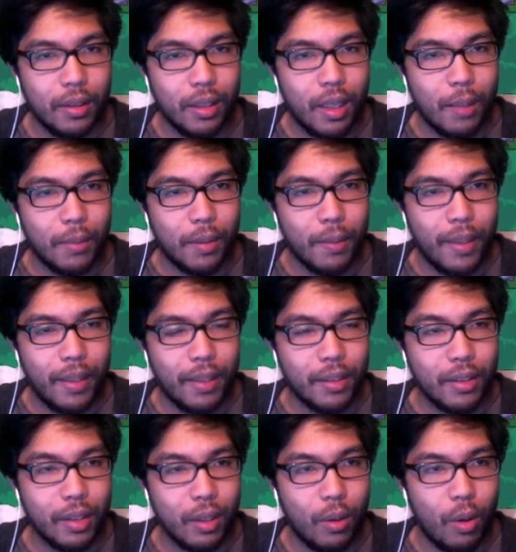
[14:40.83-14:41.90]
I'm going to make it
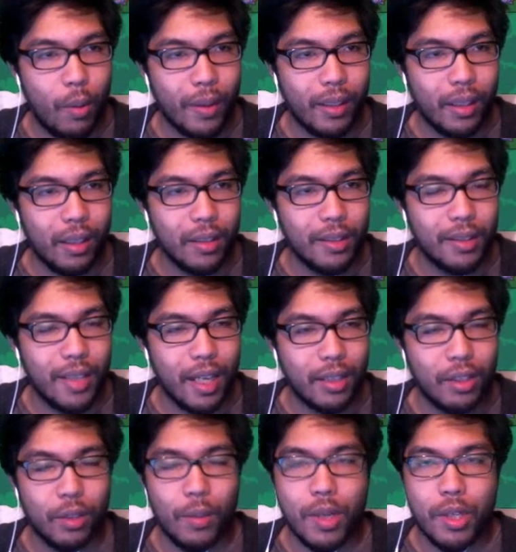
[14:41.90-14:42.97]
so, oh my god, it stacks
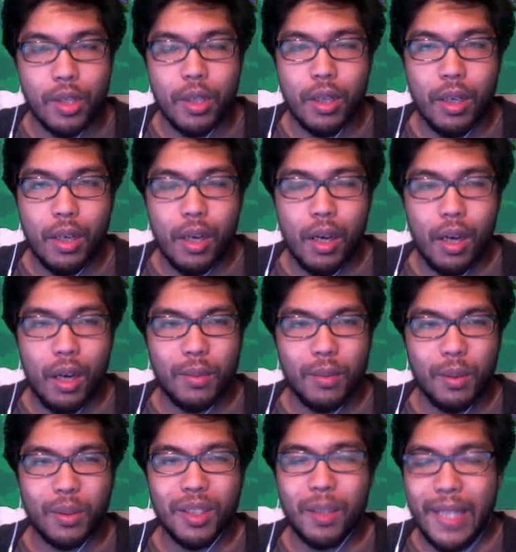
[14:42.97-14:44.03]
so much. Um, so
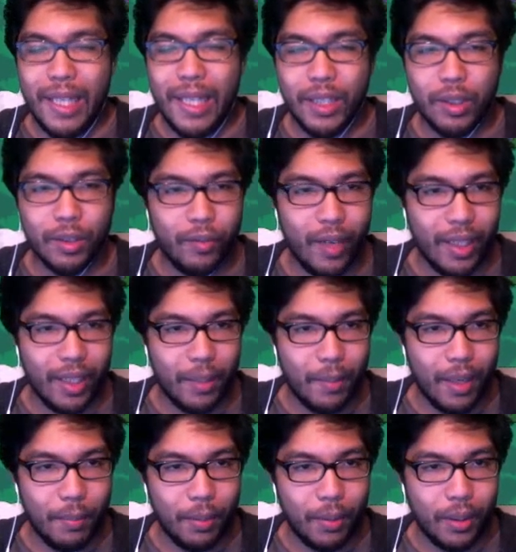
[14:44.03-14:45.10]
it's going to be easier to fight on
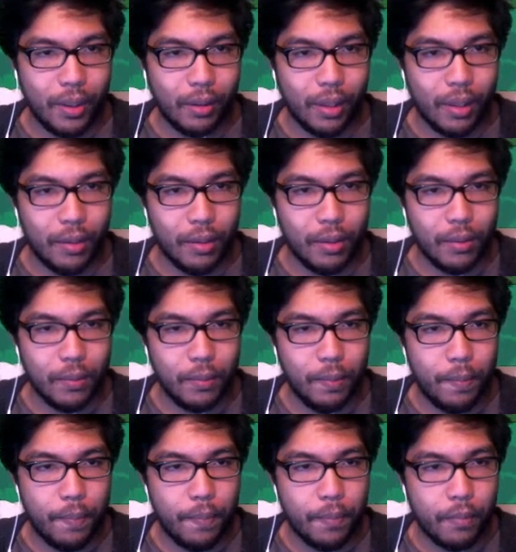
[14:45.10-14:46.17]
my particular house.
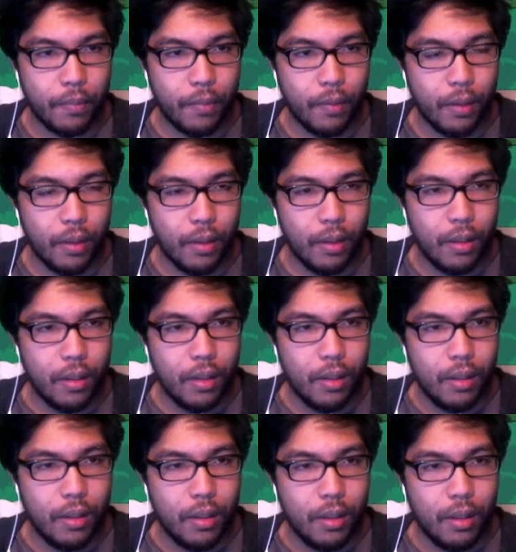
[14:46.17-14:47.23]

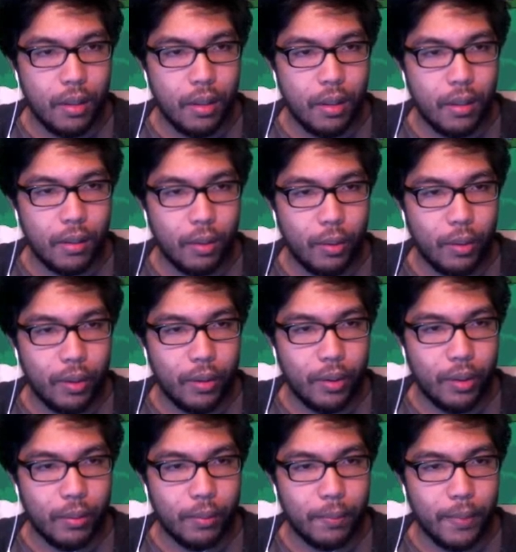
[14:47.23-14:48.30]
Uh, going, go,
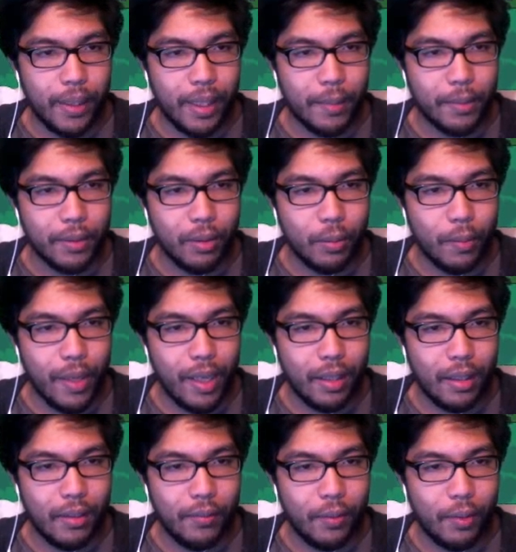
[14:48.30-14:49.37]
you know, being able to go
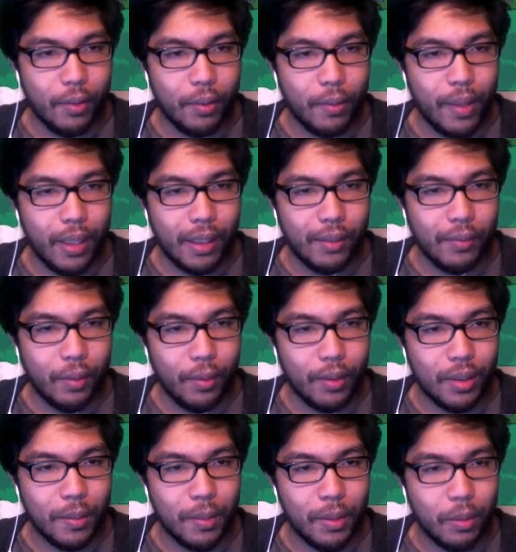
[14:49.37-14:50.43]
back and forth, back and forth,
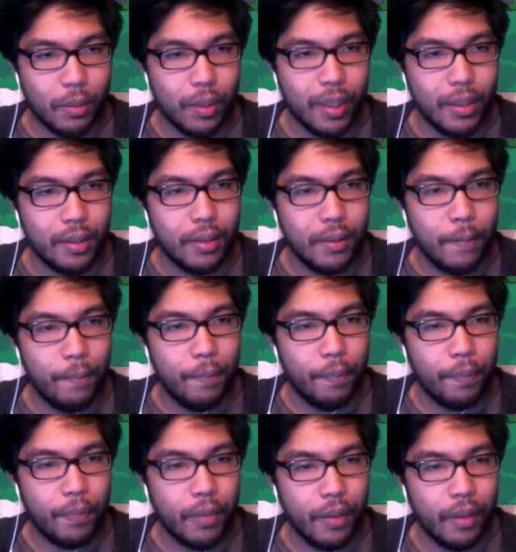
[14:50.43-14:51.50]
it's going to be great.
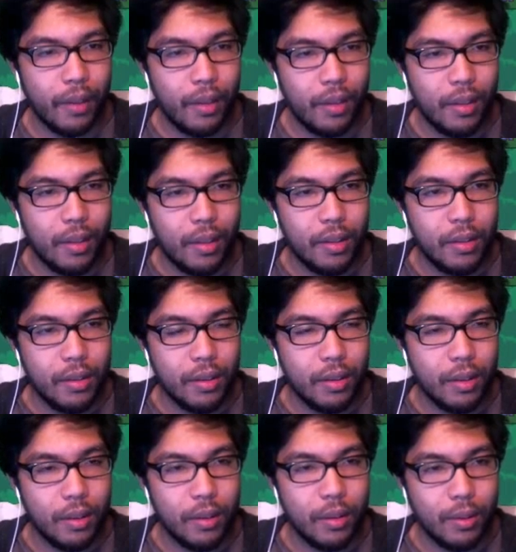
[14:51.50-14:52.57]

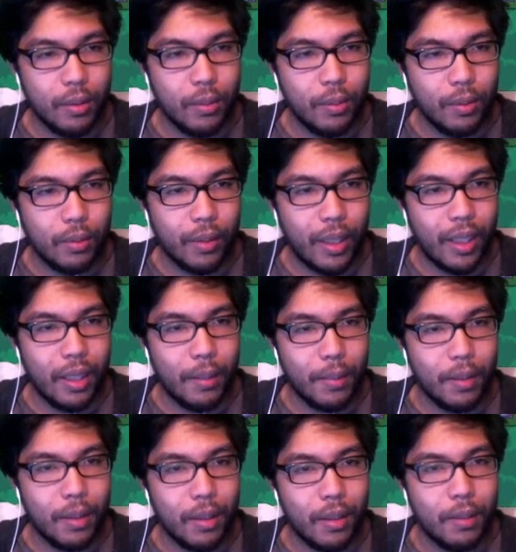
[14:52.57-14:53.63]
So we'll grab
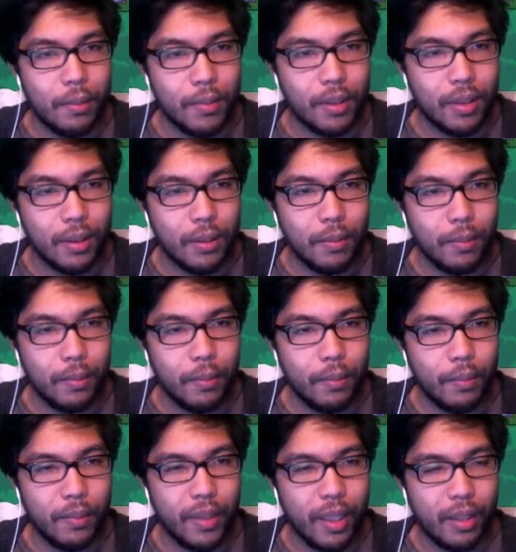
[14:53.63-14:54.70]
um, some
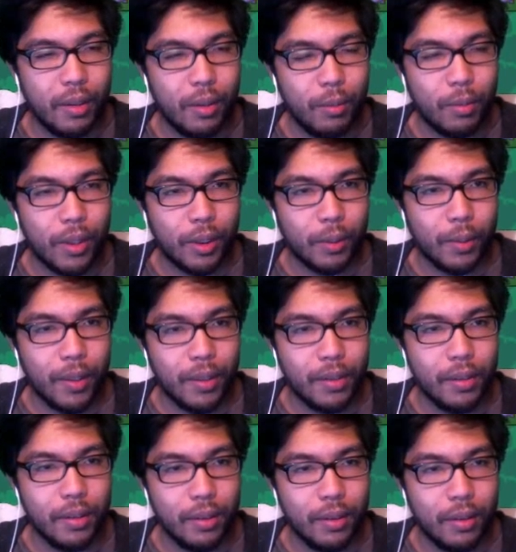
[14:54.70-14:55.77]
yellow pressure plates.